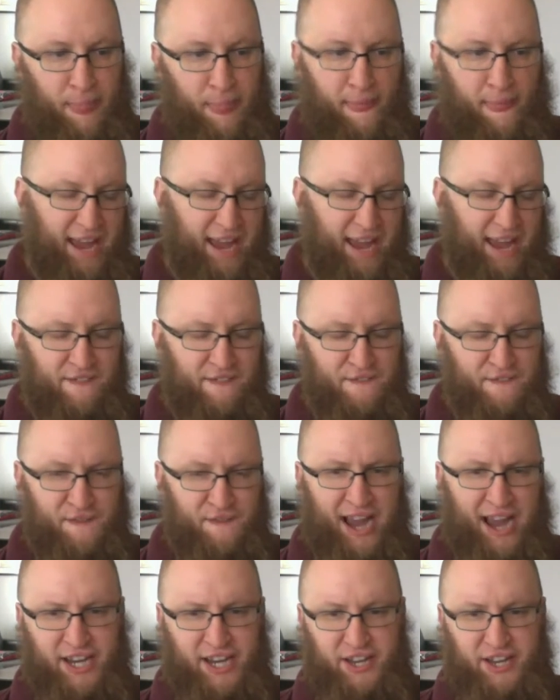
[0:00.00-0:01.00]

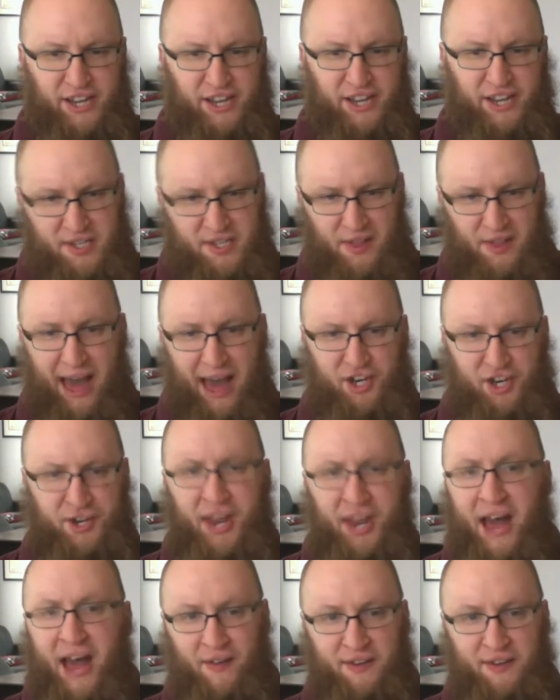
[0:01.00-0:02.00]
invective /
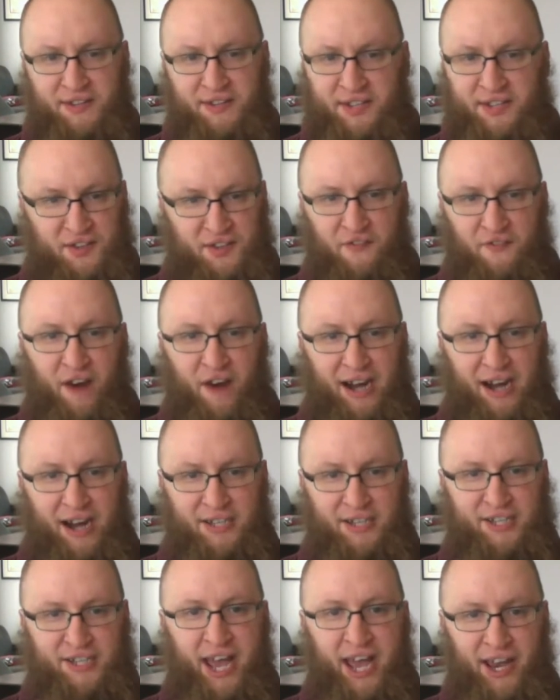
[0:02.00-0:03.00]
analysis of Vox
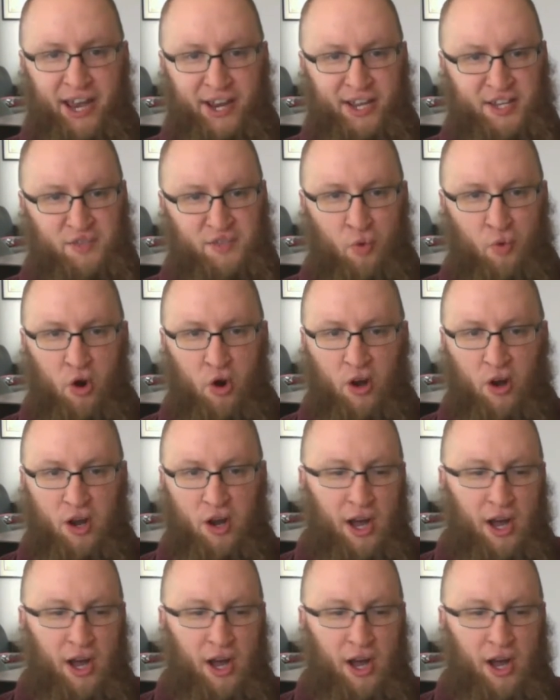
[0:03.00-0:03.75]
Day and his work